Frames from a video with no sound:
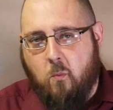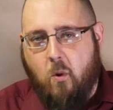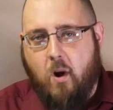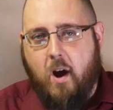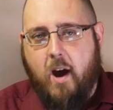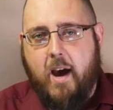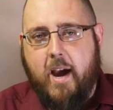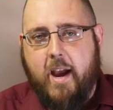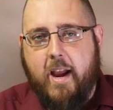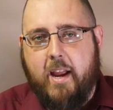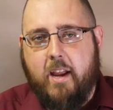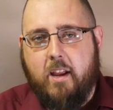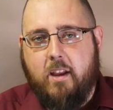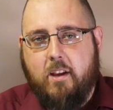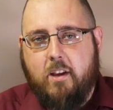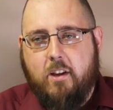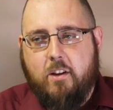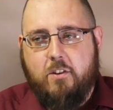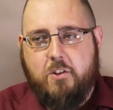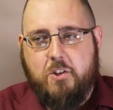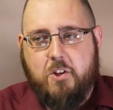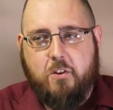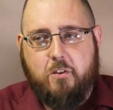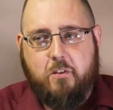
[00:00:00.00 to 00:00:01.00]
why
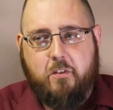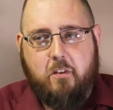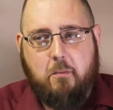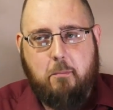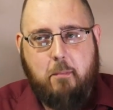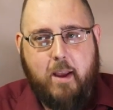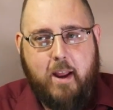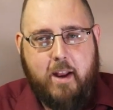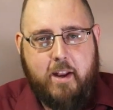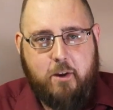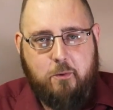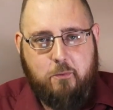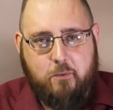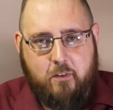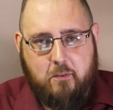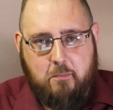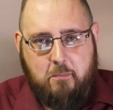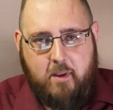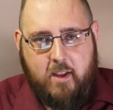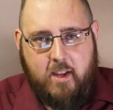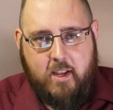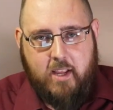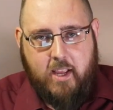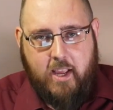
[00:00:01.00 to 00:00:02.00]
Chelsea Manning was
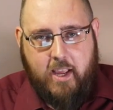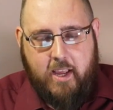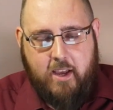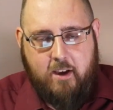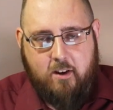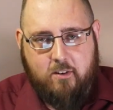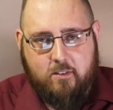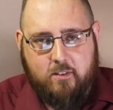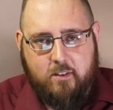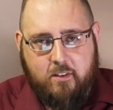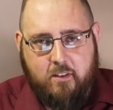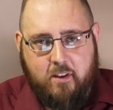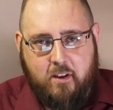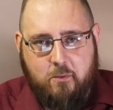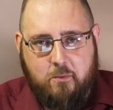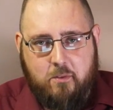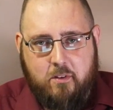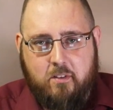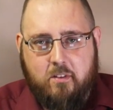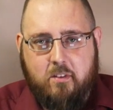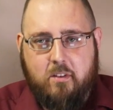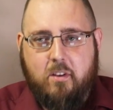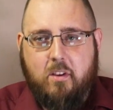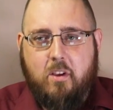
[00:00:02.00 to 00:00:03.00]
being held is that was